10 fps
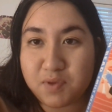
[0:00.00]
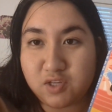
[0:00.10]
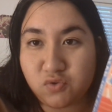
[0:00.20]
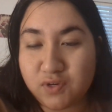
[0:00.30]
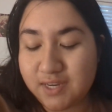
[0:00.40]

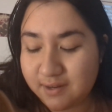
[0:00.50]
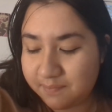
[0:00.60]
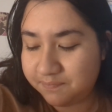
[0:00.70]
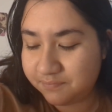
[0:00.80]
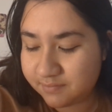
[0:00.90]
Beach Read
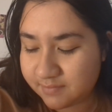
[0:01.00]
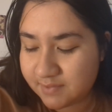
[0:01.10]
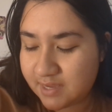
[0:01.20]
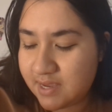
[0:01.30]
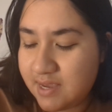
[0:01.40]

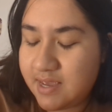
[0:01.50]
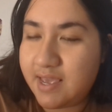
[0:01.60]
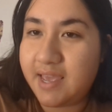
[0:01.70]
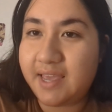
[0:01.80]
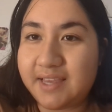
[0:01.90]

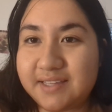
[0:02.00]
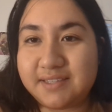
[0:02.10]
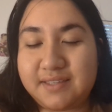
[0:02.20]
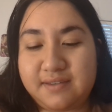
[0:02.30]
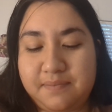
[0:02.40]

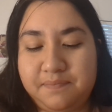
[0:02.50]
and